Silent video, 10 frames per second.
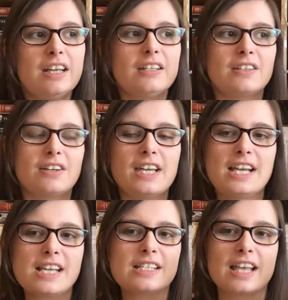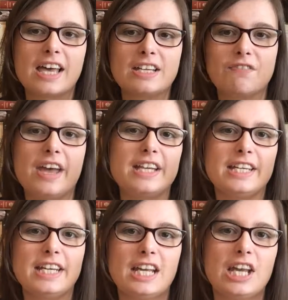So he's there
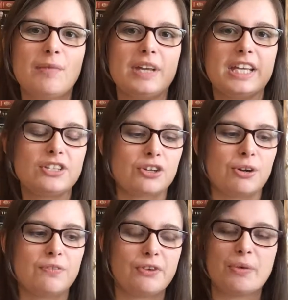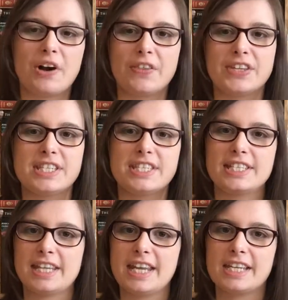defending him, he's going through all the
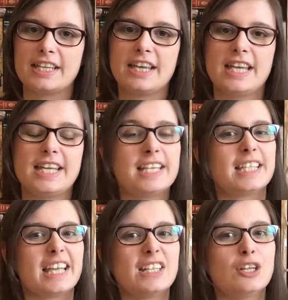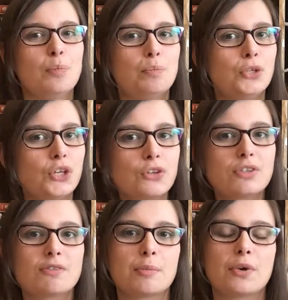stick, he is getting
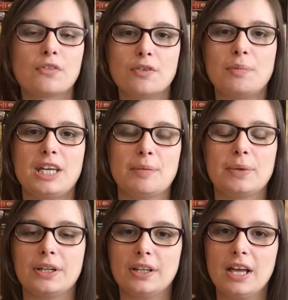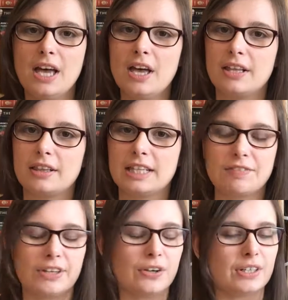abuse from other people
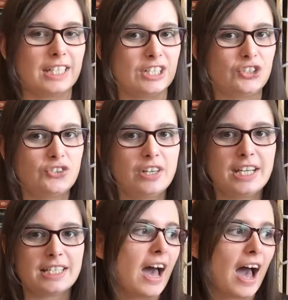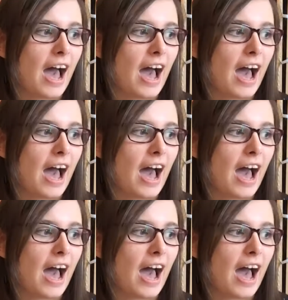living on his street,